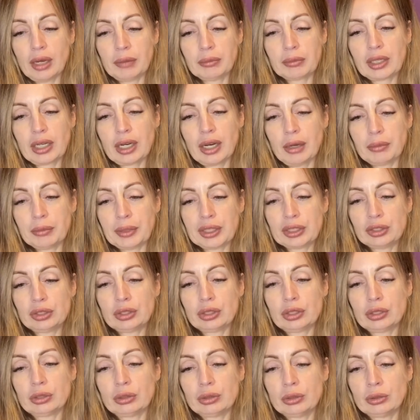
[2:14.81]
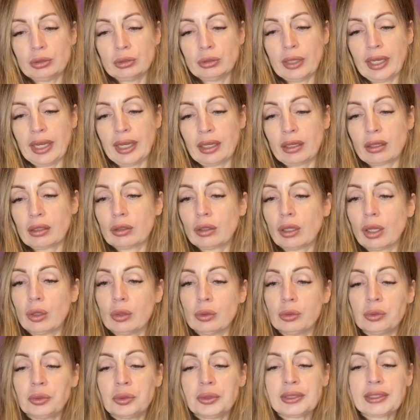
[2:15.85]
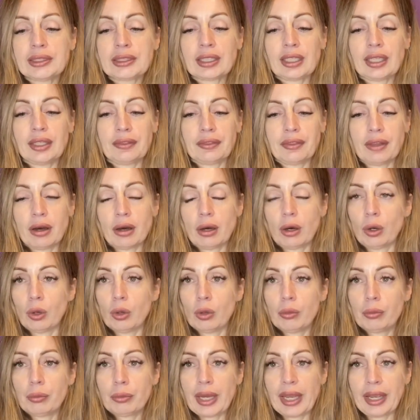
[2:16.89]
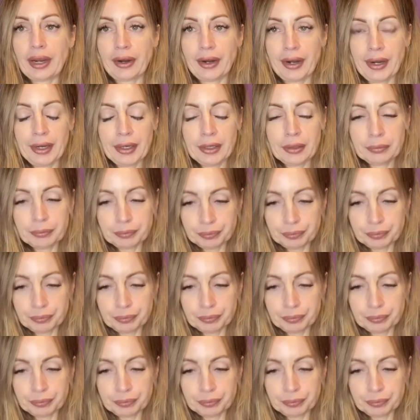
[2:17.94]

coming to a close in the home area.